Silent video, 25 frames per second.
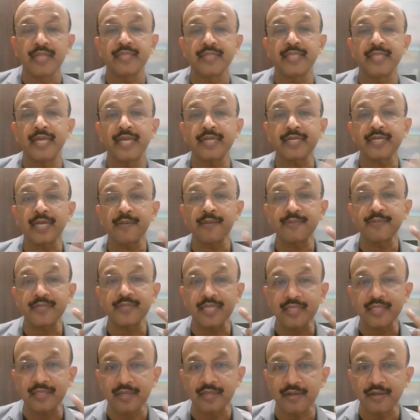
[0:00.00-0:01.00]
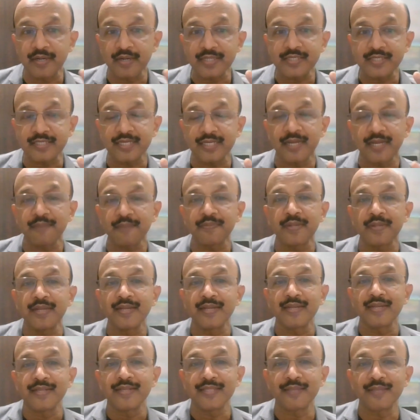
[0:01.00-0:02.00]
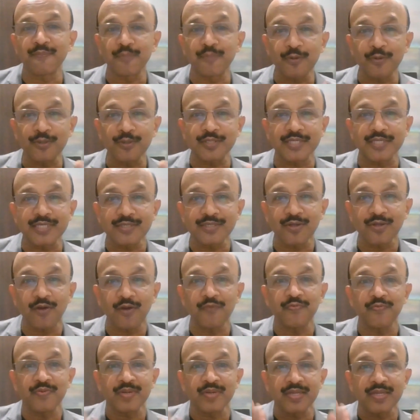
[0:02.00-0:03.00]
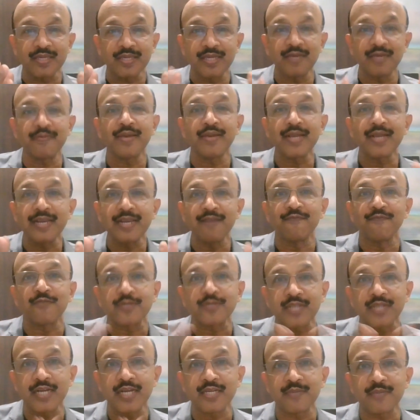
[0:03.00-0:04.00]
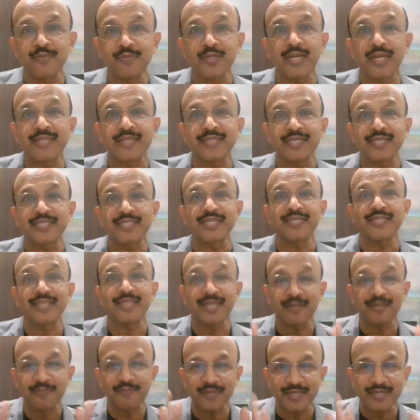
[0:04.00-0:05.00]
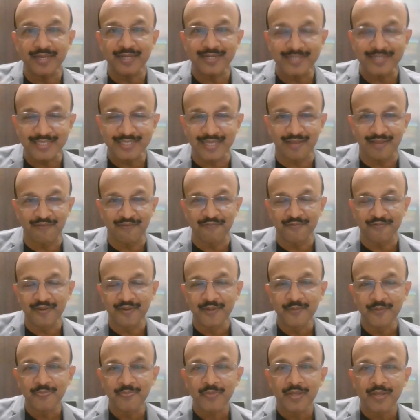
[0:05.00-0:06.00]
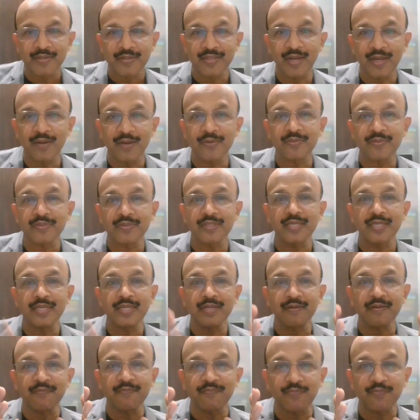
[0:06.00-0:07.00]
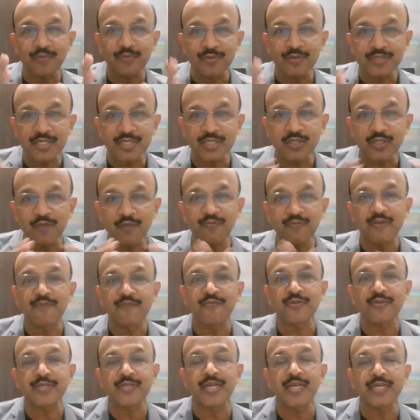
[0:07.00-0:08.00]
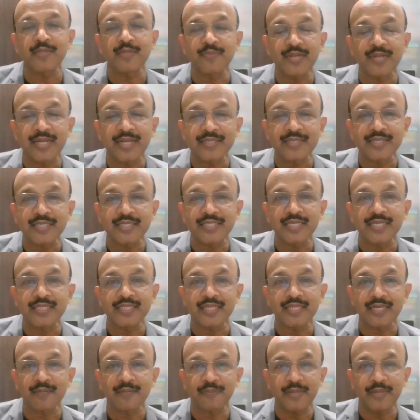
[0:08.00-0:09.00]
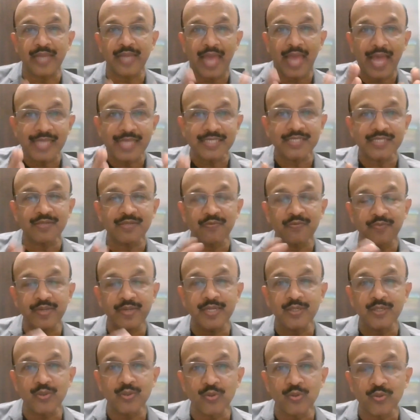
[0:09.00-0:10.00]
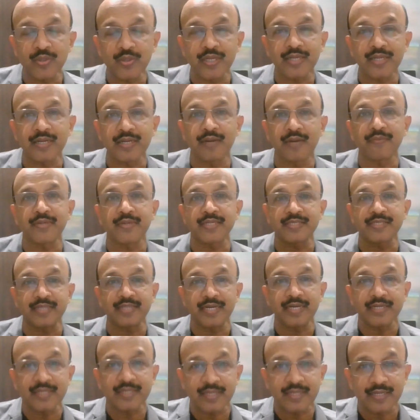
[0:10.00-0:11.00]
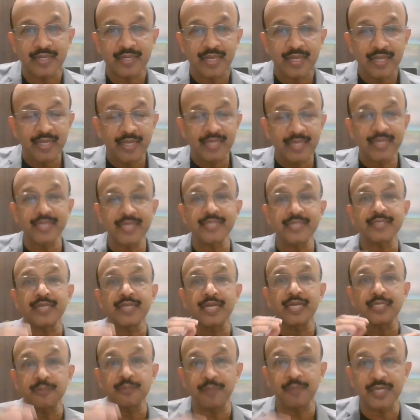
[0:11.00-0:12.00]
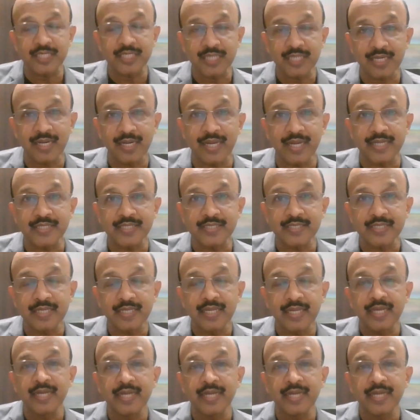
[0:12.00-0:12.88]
Then comes the third step, the process of giving lymphocyte immunization therapy itself. Now, the process of lymphocyte immunization therapy, as we do in our center, is specialized.